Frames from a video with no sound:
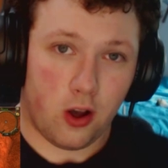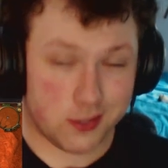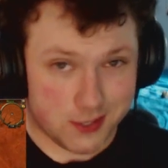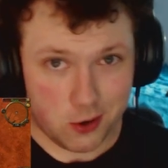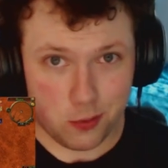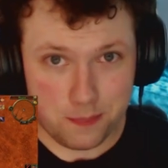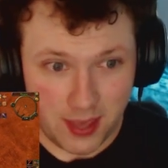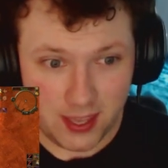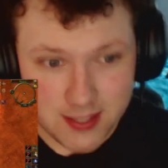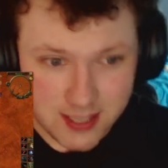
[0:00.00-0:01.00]
Also,
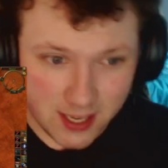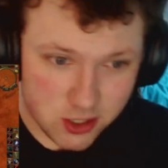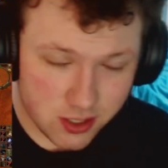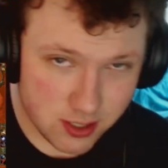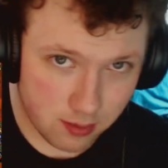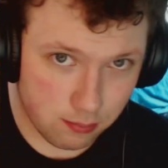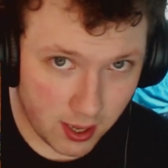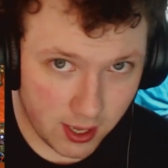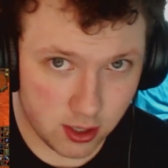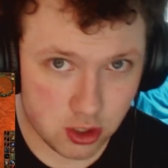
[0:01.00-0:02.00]
pay attention to
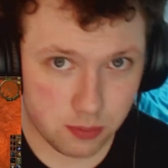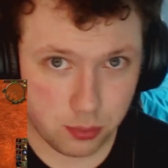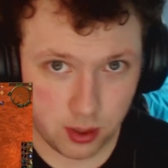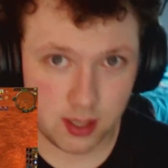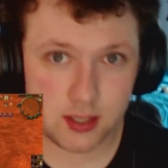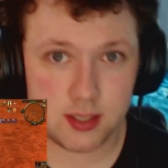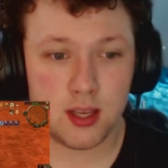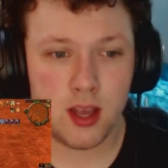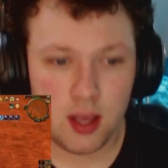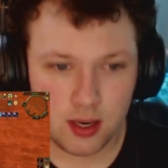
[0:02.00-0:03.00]
mage blinks.